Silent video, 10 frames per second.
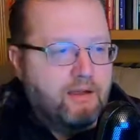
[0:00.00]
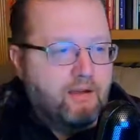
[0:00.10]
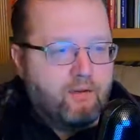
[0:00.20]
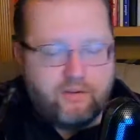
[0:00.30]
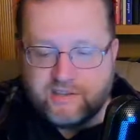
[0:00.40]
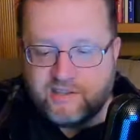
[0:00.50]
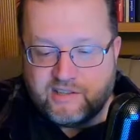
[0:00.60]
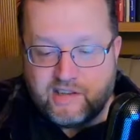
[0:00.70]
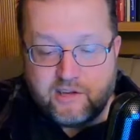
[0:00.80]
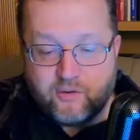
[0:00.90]

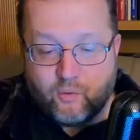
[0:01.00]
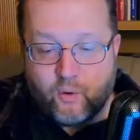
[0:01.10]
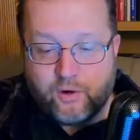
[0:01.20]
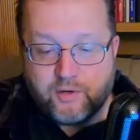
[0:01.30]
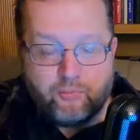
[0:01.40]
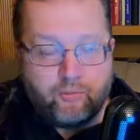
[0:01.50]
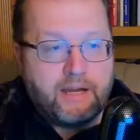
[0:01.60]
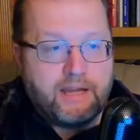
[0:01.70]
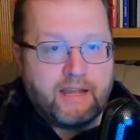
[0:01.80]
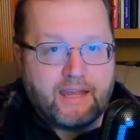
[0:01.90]
cessation order to
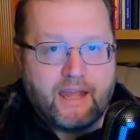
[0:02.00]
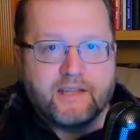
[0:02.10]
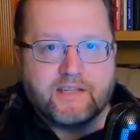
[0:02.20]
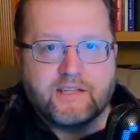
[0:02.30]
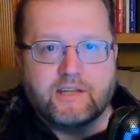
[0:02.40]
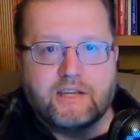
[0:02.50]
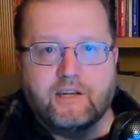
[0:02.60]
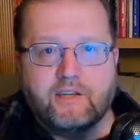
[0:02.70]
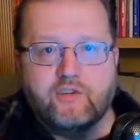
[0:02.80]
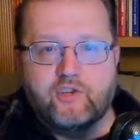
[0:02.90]
bring against
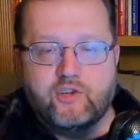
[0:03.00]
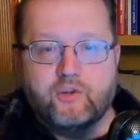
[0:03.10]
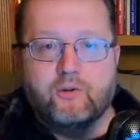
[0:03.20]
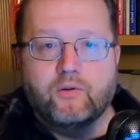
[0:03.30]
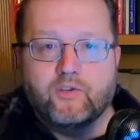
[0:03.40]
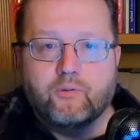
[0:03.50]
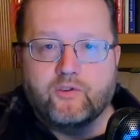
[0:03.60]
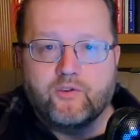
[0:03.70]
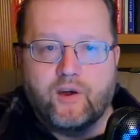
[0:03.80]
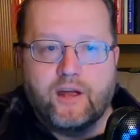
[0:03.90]
the Jews who were
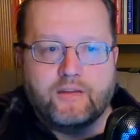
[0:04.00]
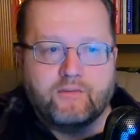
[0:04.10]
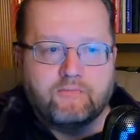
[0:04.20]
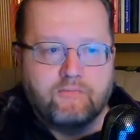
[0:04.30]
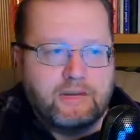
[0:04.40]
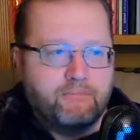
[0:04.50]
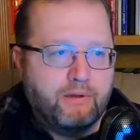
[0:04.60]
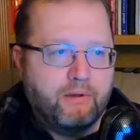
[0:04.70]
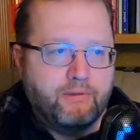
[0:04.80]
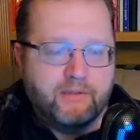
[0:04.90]
trying to
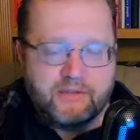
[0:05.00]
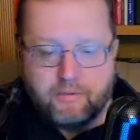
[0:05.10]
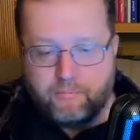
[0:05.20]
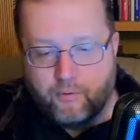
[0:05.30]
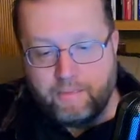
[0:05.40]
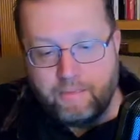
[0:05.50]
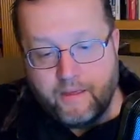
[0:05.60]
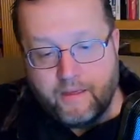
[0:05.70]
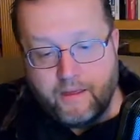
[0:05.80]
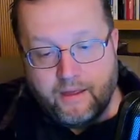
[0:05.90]
rebuild the temple,
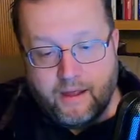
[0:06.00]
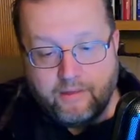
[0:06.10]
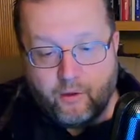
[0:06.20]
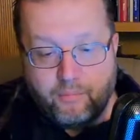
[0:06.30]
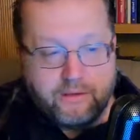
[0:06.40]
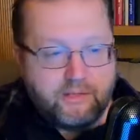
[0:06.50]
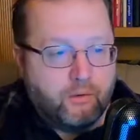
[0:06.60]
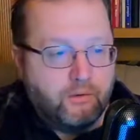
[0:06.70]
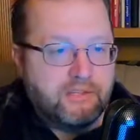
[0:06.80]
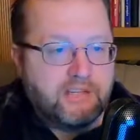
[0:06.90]
and they're been
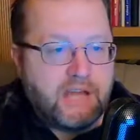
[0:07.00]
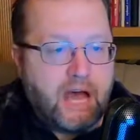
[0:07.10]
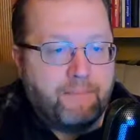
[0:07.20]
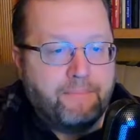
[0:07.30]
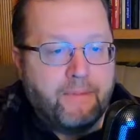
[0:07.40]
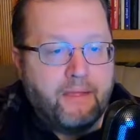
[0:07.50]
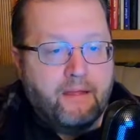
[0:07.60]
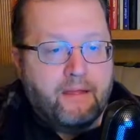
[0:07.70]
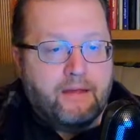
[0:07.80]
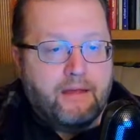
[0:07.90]
told to stop.
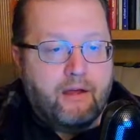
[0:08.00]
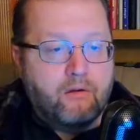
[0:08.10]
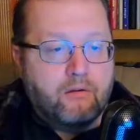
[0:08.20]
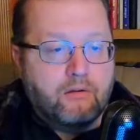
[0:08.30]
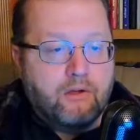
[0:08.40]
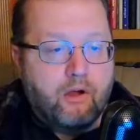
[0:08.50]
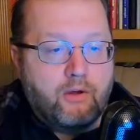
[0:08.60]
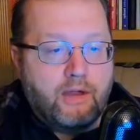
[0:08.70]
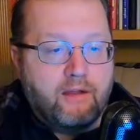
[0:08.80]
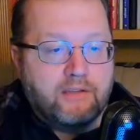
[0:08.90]
Now, go
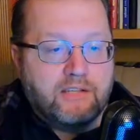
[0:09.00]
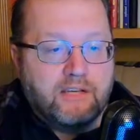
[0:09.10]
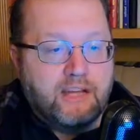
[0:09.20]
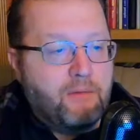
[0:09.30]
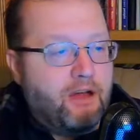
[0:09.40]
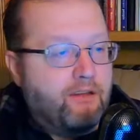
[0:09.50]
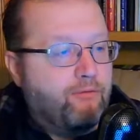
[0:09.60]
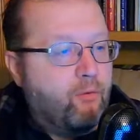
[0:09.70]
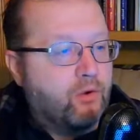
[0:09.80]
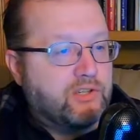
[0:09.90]
down to Nehemiah
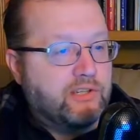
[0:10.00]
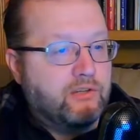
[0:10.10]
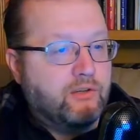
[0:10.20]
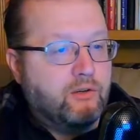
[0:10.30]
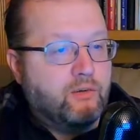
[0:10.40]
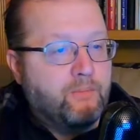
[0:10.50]
4:2,